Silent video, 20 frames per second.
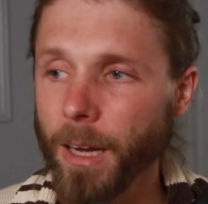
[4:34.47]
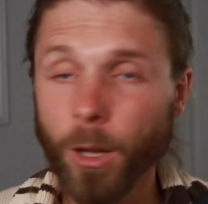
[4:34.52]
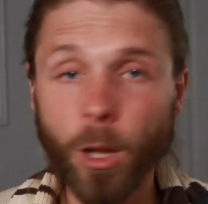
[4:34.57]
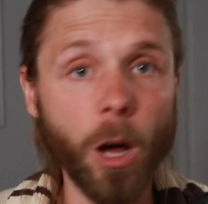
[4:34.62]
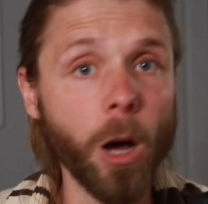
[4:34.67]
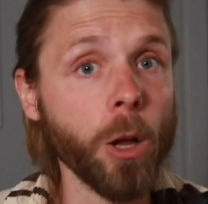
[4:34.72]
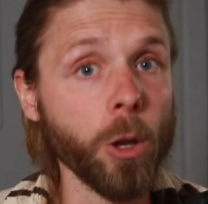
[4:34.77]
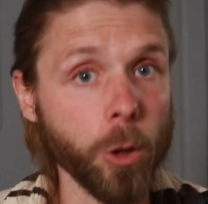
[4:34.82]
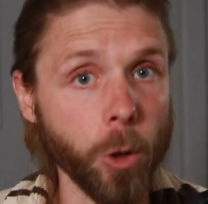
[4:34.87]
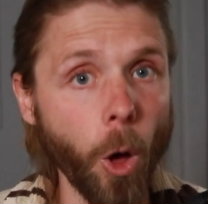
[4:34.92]

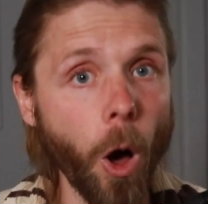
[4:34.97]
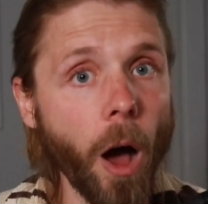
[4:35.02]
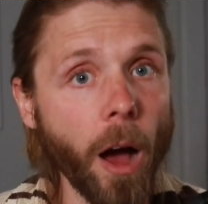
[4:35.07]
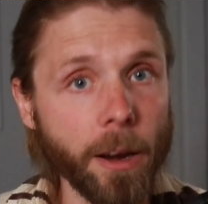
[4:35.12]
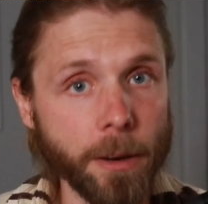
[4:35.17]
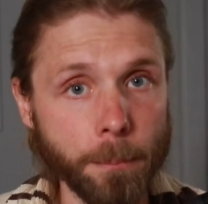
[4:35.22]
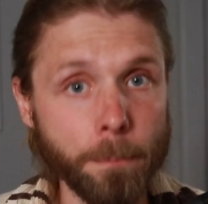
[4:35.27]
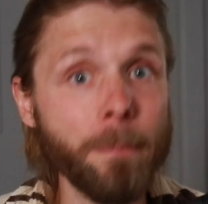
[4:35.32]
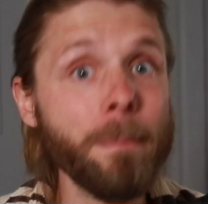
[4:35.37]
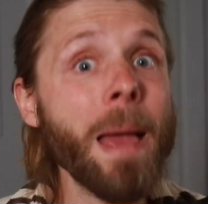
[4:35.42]
a
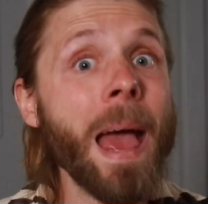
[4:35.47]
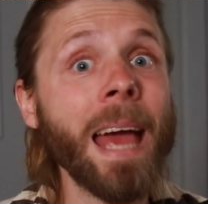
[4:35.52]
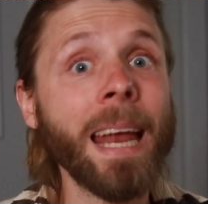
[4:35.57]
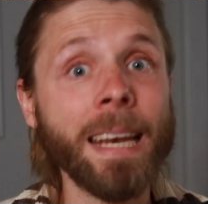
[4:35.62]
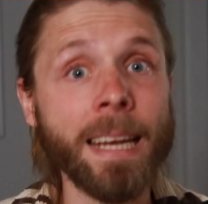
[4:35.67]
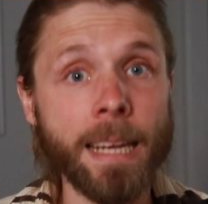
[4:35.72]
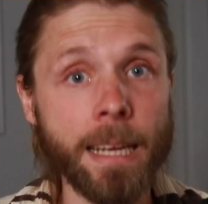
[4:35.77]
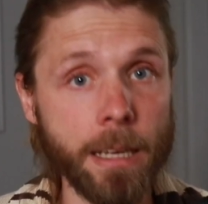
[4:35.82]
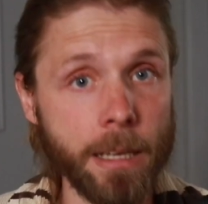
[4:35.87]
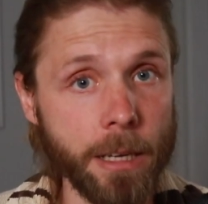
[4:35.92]
lot
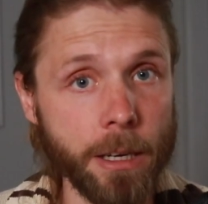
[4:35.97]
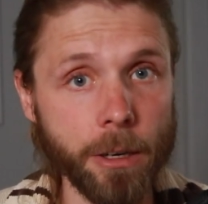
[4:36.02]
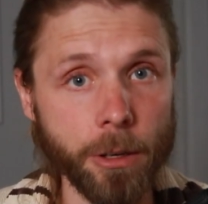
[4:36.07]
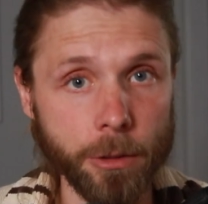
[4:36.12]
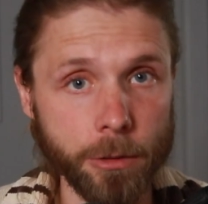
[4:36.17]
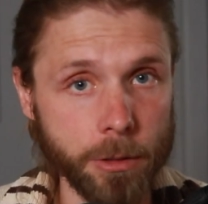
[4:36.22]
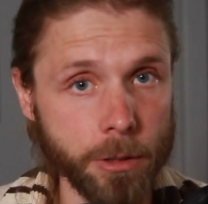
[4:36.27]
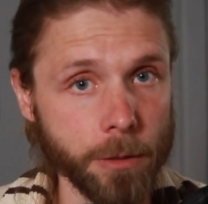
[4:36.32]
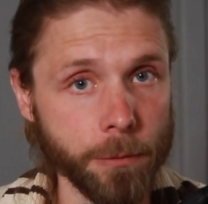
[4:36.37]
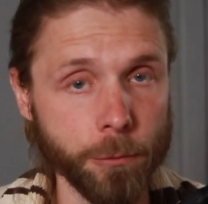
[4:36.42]
many
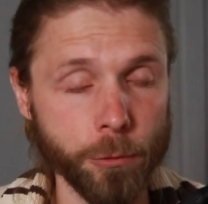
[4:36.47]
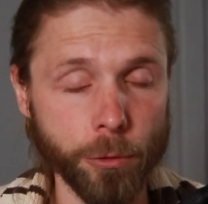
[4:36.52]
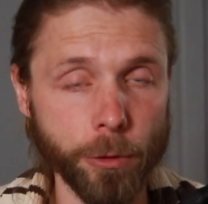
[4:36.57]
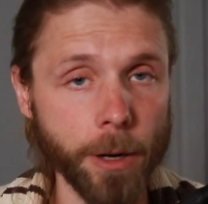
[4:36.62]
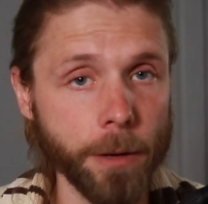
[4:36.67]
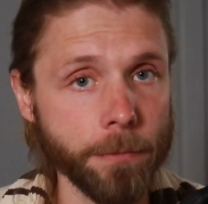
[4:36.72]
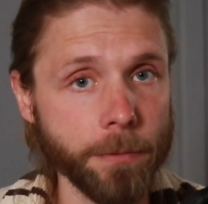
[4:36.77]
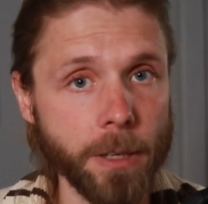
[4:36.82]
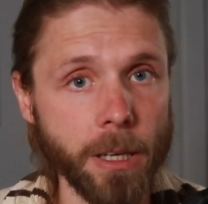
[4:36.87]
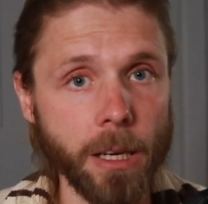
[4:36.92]
years of
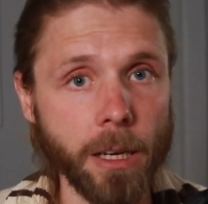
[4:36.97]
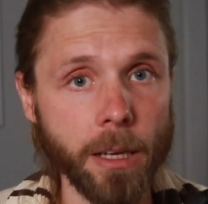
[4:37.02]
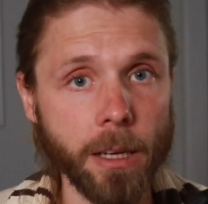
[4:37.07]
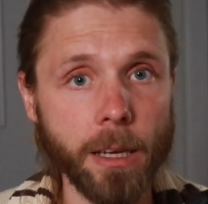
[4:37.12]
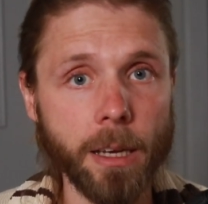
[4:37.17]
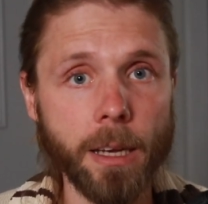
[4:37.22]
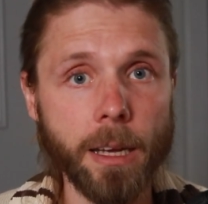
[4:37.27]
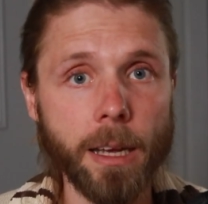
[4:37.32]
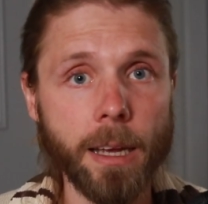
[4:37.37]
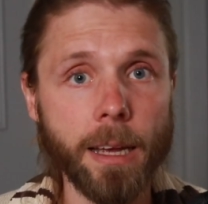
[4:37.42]
drifting
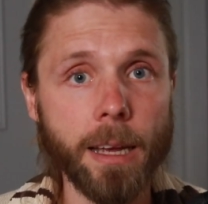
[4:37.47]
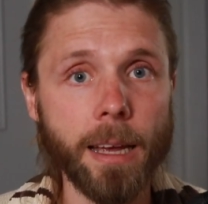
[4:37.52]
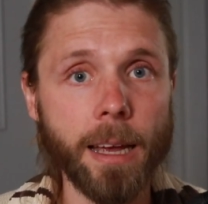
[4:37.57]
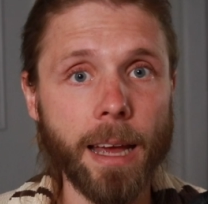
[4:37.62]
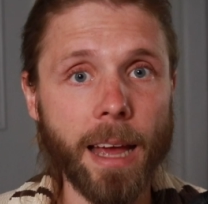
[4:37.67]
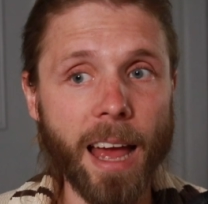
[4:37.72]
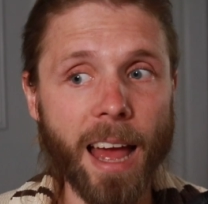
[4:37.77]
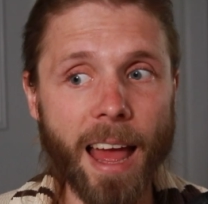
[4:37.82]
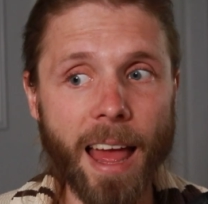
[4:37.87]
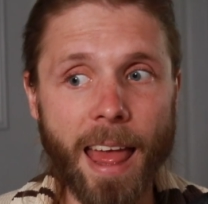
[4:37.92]

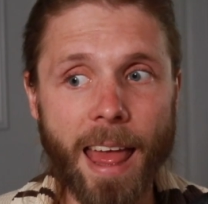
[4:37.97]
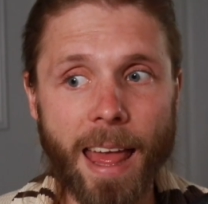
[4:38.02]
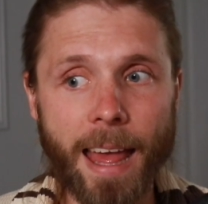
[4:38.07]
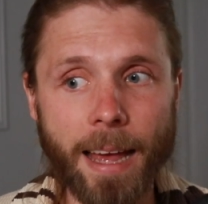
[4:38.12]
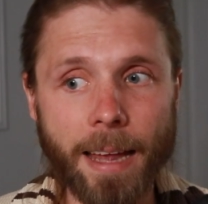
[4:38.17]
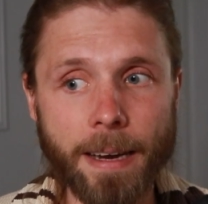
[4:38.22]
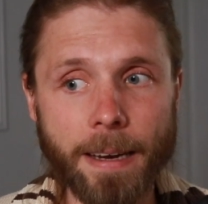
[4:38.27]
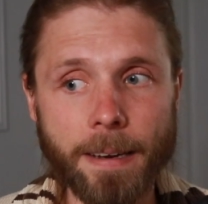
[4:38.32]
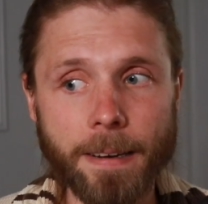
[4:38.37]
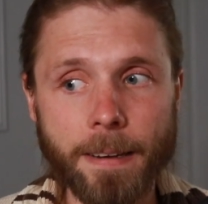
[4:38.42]

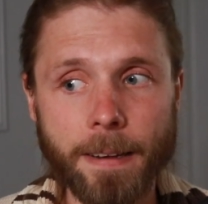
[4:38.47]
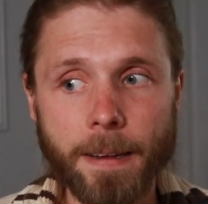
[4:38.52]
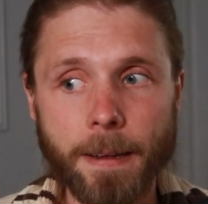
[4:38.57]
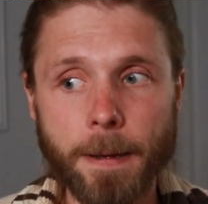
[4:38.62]
and